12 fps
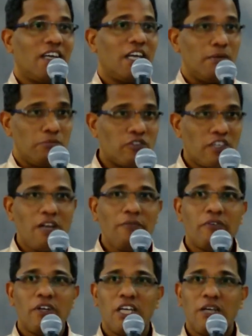himself,
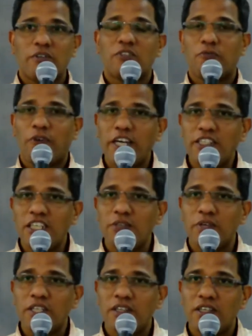he was fighting with